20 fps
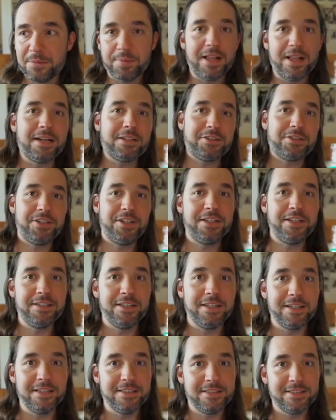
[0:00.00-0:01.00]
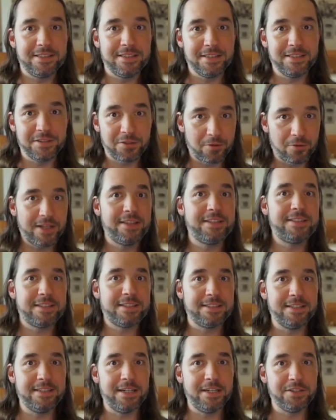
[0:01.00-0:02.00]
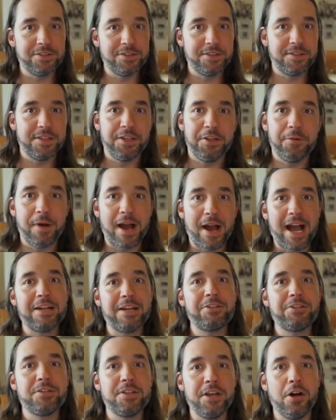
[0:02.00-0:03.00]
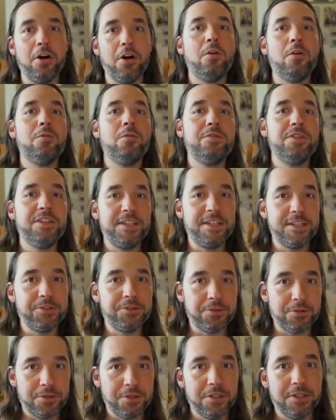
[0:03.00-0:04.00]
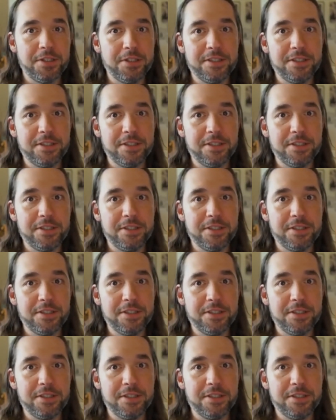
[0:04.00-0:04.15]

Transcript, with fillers: what the blockchain does is create the technology so that you actually own the digital